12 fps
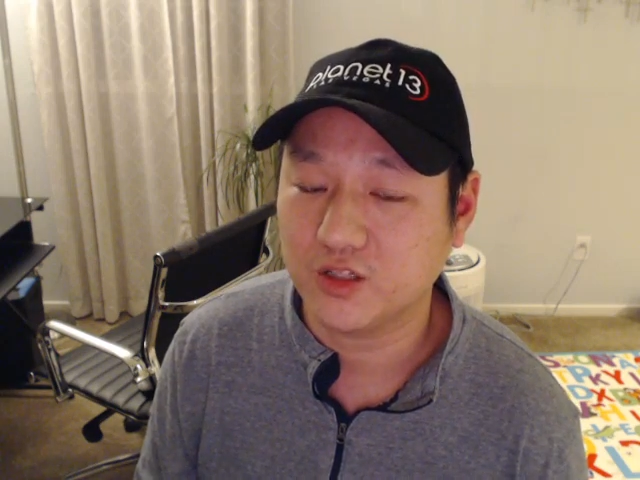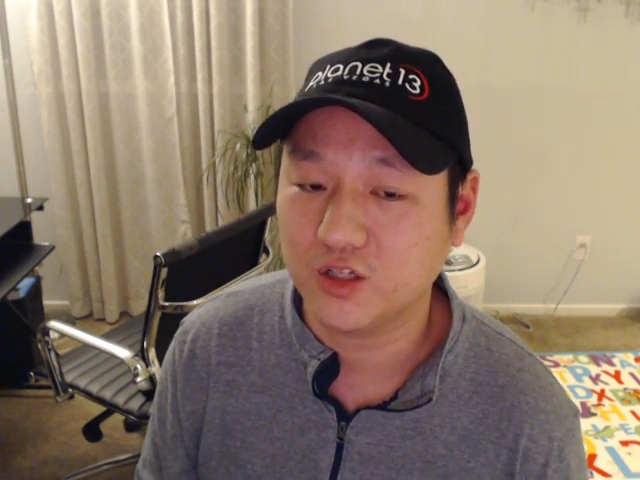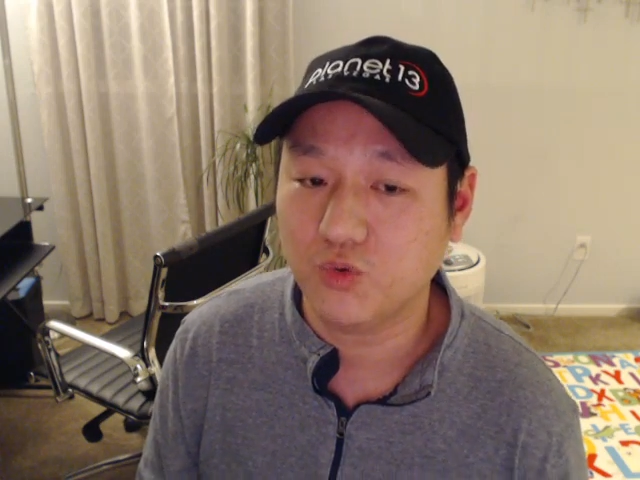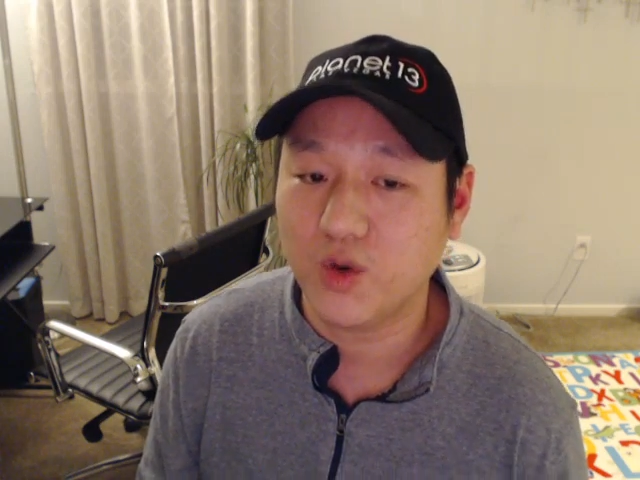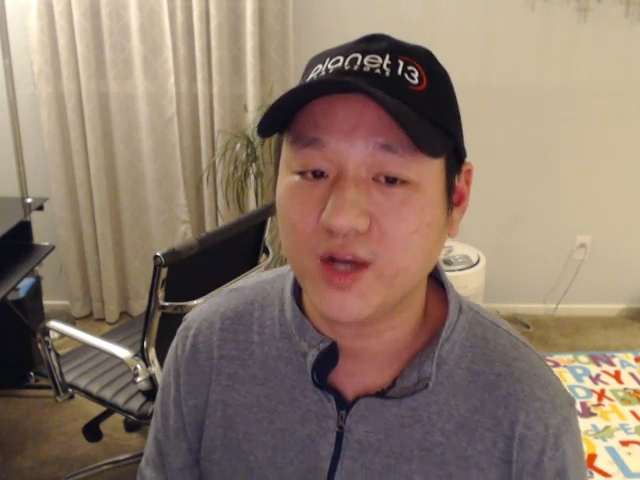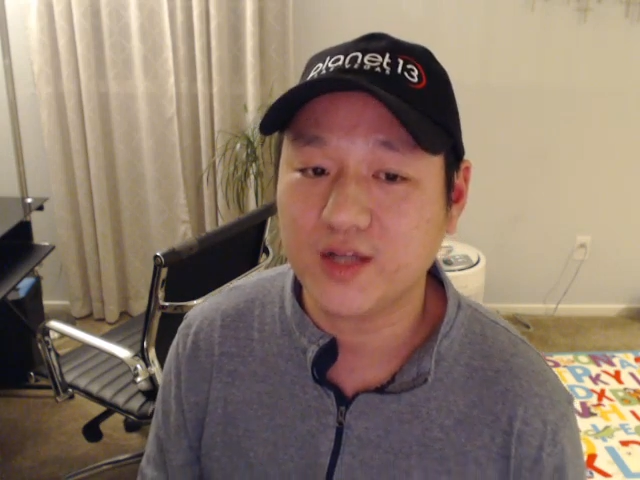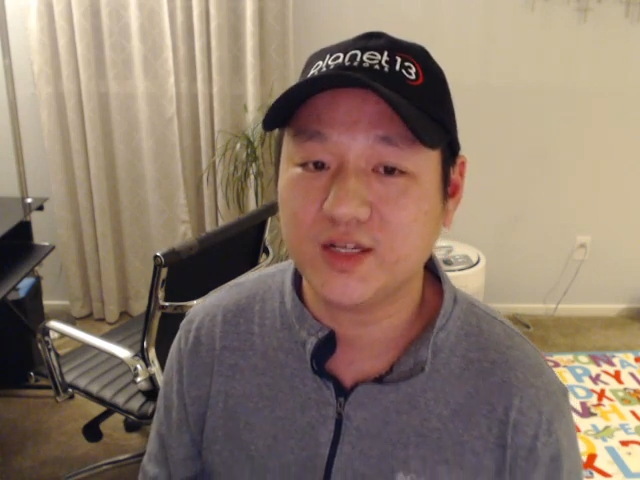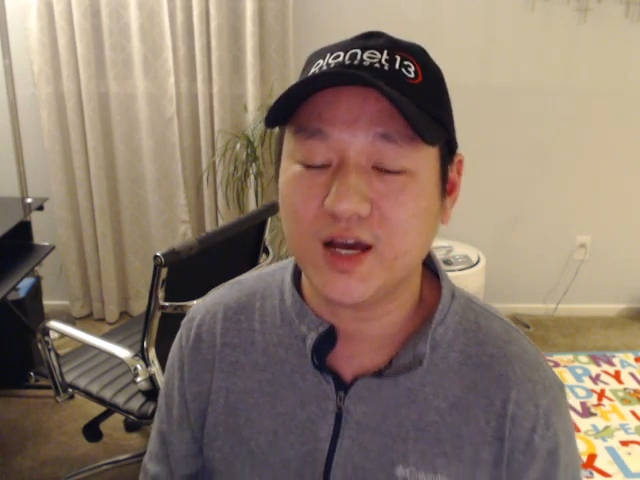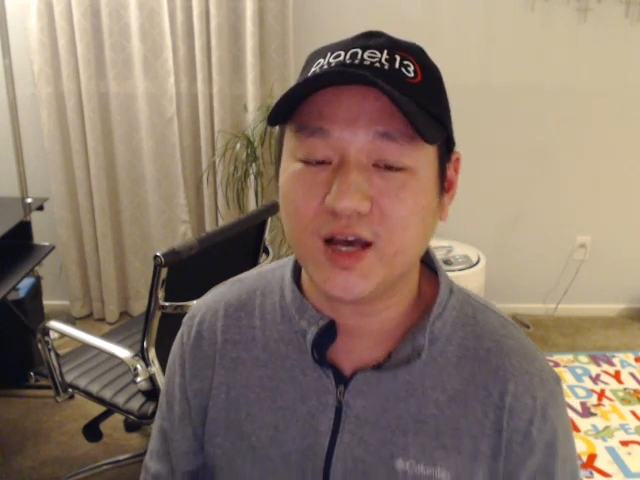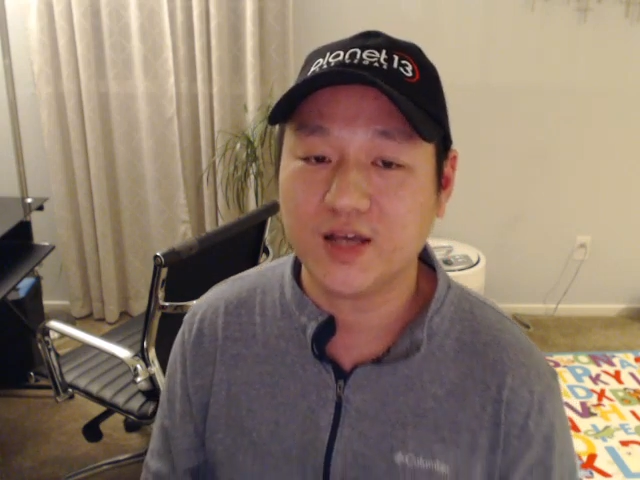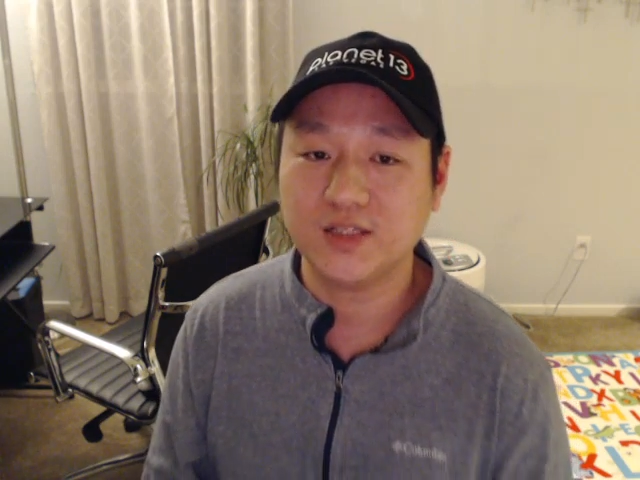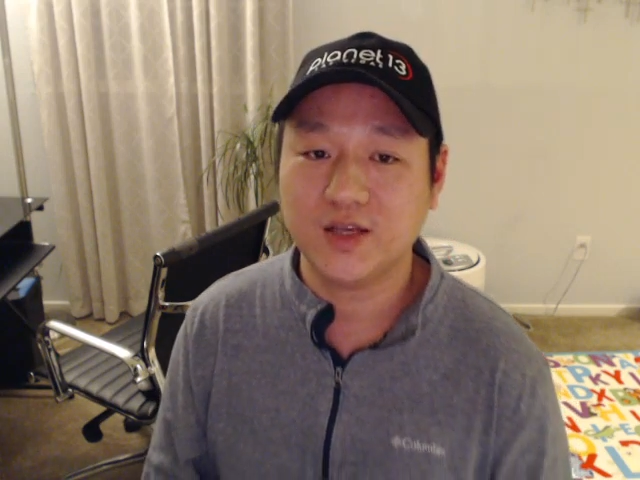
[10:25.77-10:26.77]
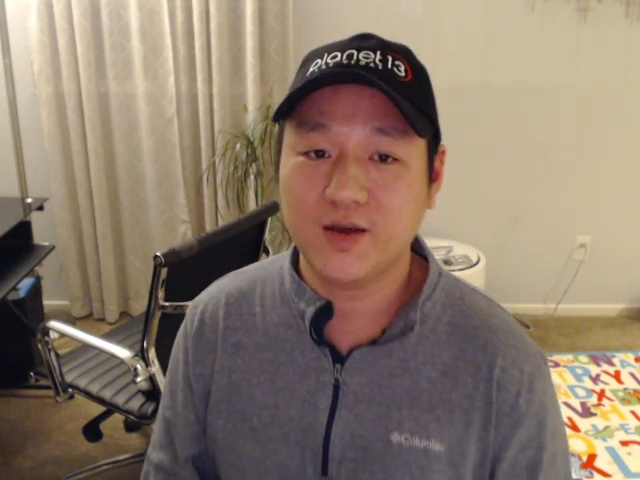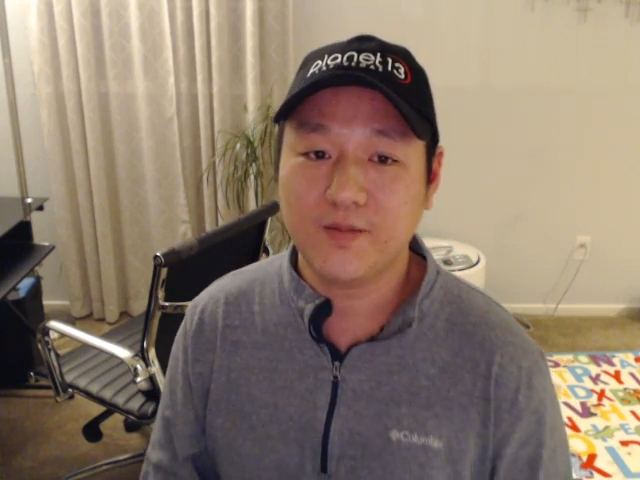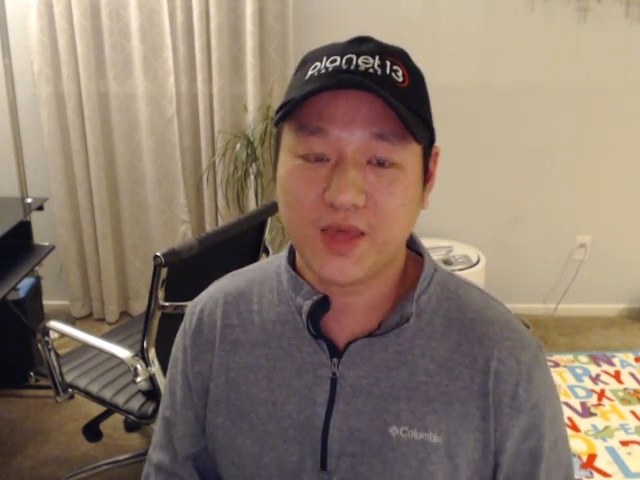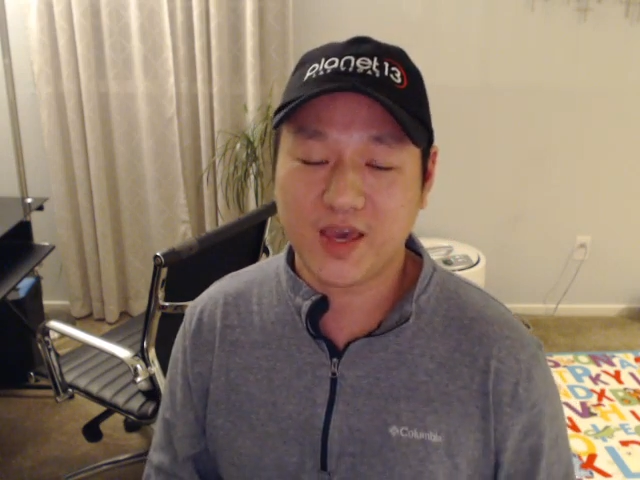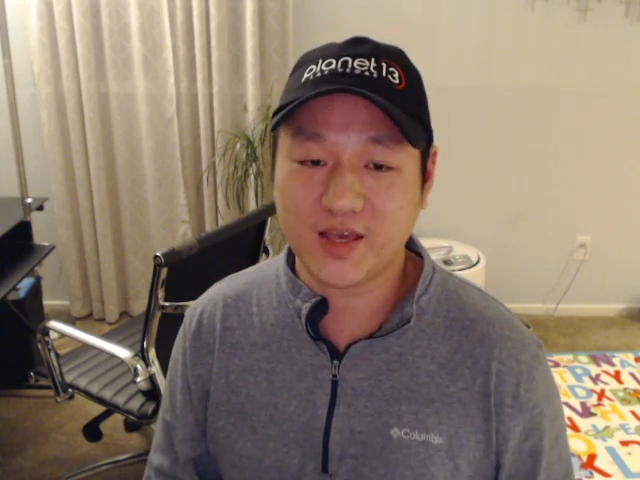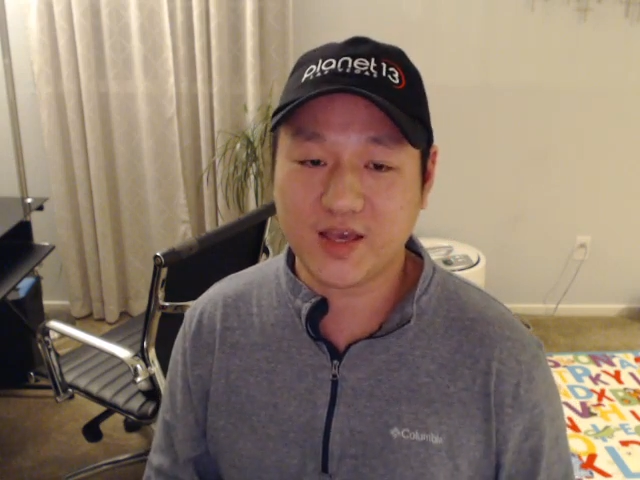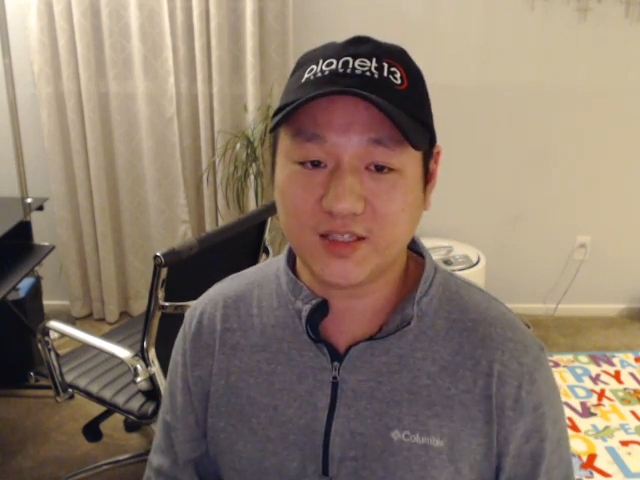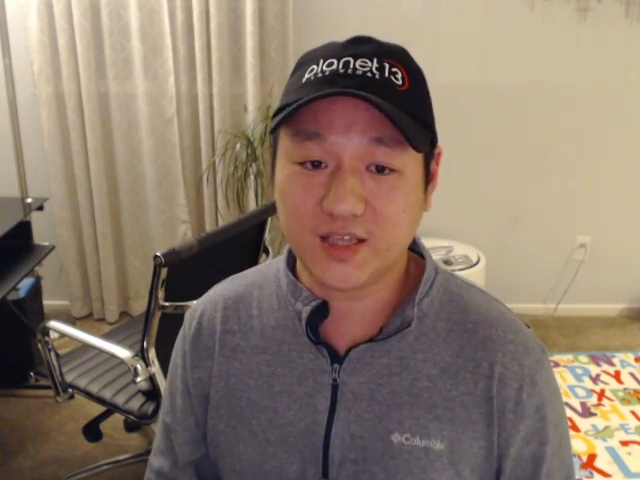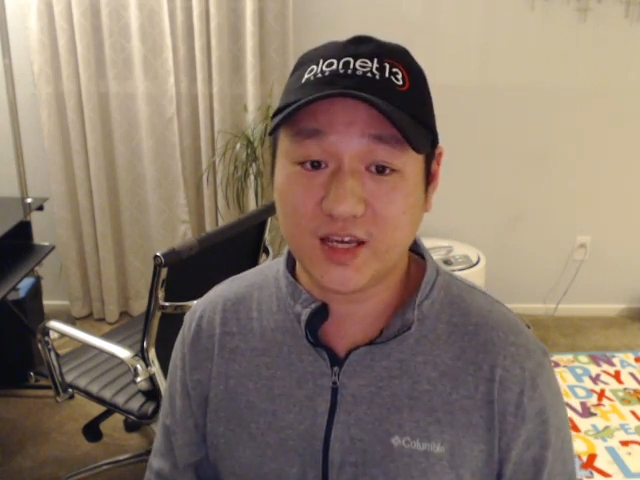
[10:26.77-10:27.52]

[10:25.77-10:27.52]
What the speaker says: So what it does is